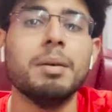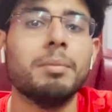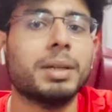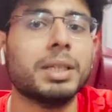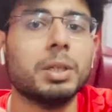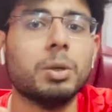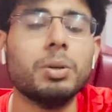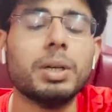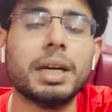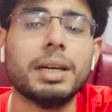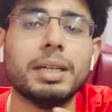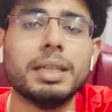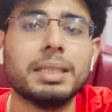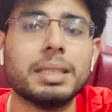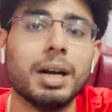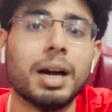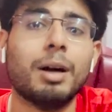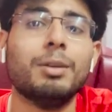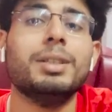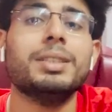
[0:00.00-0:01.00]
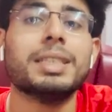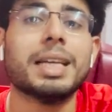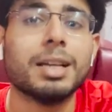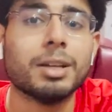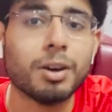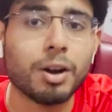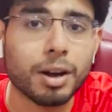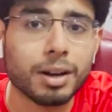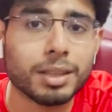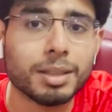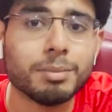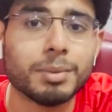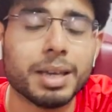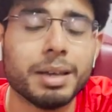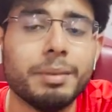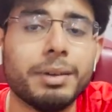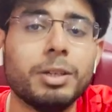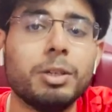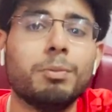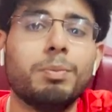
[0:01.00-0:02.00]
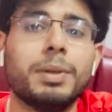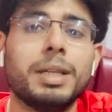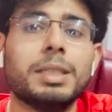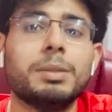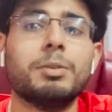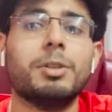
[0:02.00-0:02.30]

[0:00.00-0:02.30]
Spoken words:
But they don't understand how this algorithm came into place,